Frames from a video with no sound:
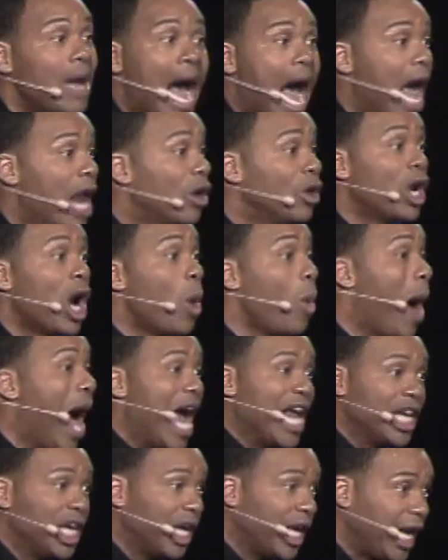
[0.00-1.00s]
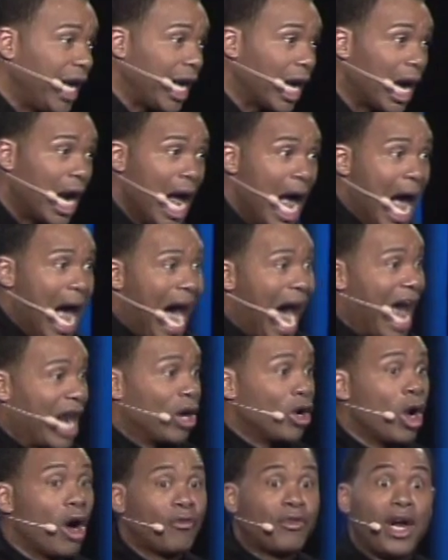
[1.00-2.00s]
I don't know why you're here. I
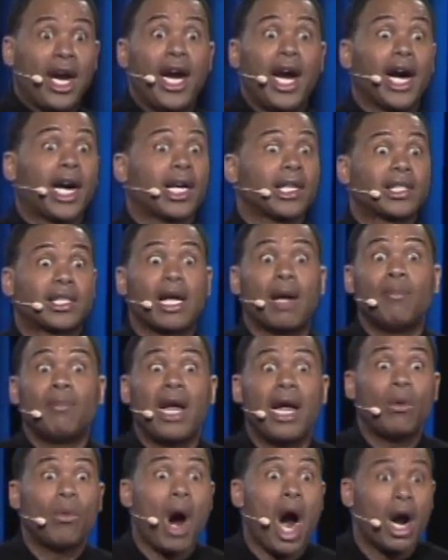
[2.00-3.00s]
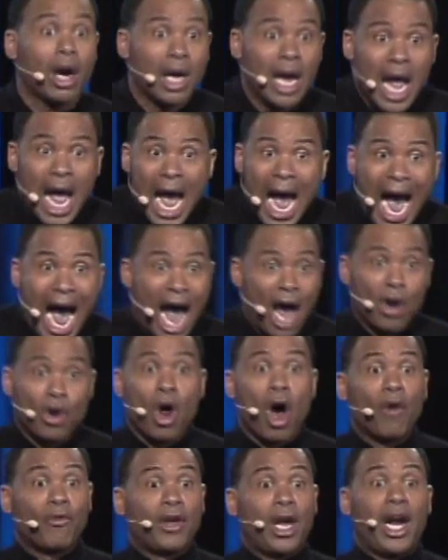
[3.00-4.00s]
don't know if you're here because something didn't work. I don't
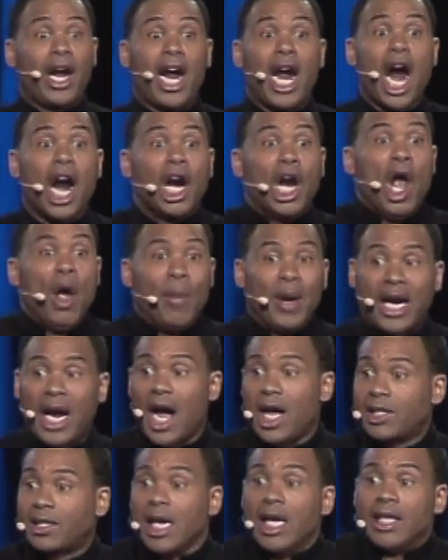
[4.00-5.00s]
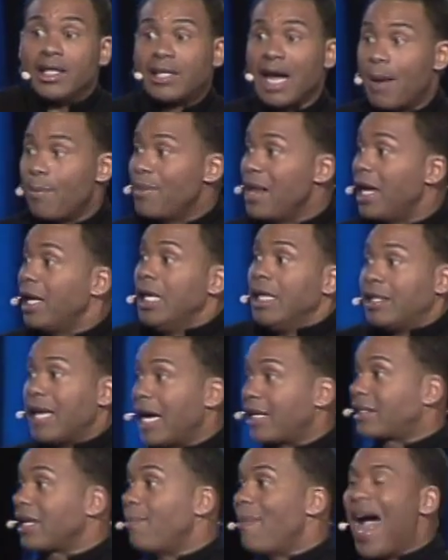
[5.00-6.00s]
know if you're here because
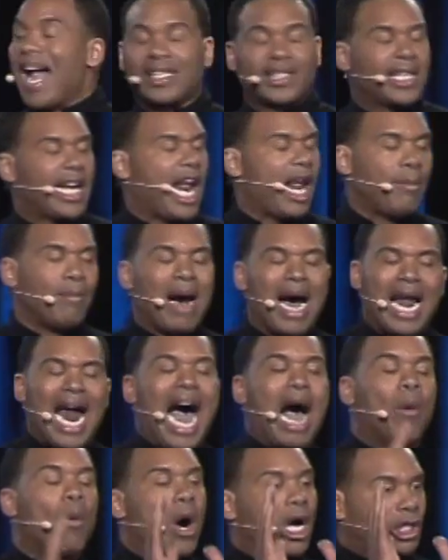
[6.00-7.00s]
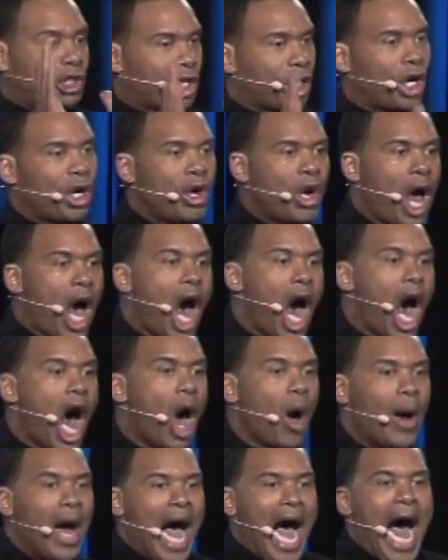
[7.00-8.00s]
there's some accident. But I want you to
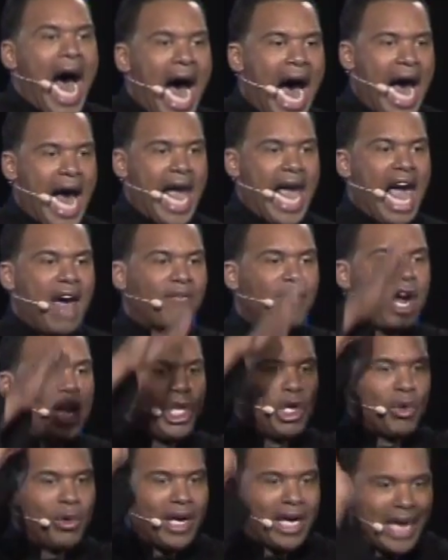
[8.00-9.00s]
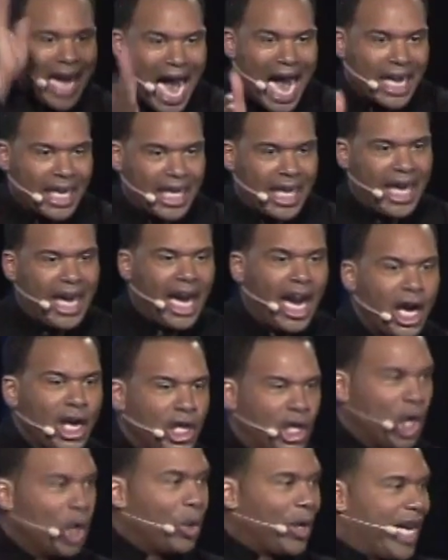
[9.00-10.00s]
know, however you got here,
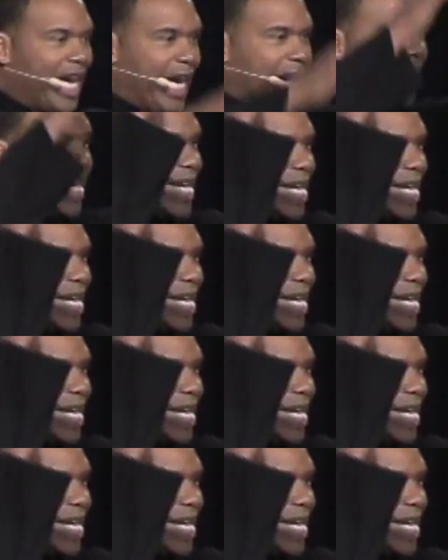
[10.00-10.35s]
you here